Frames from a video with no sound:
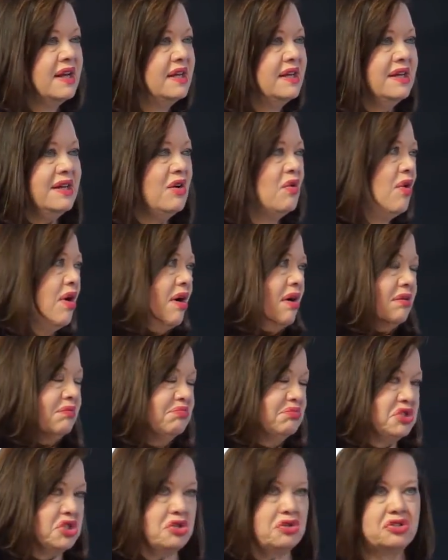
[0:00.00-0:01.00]
all
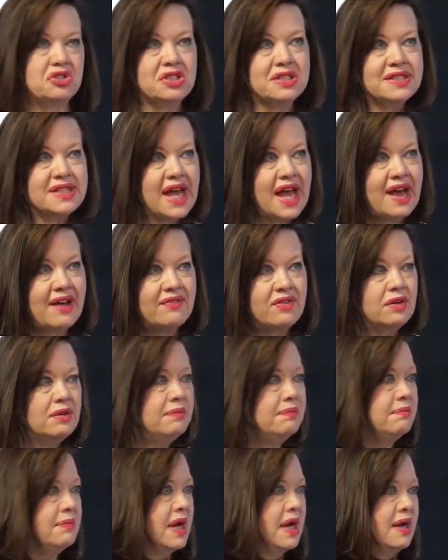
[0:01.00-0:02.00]
churches have
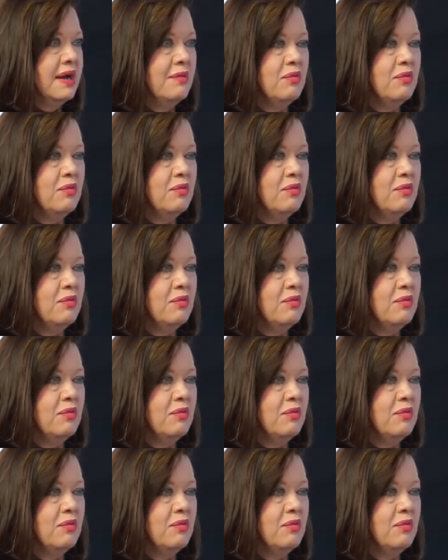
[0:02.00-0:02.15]
them.